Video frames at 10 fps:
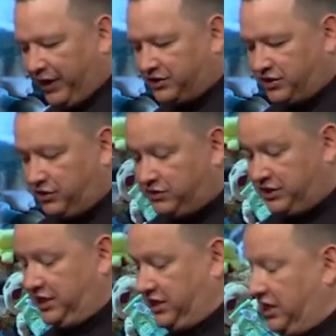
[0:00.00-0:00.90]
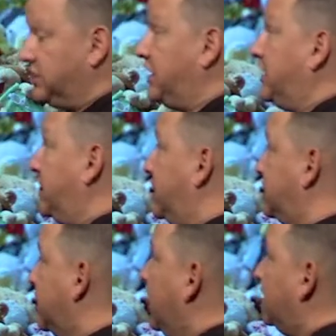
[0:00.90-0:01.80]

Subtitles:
And so you see things like this.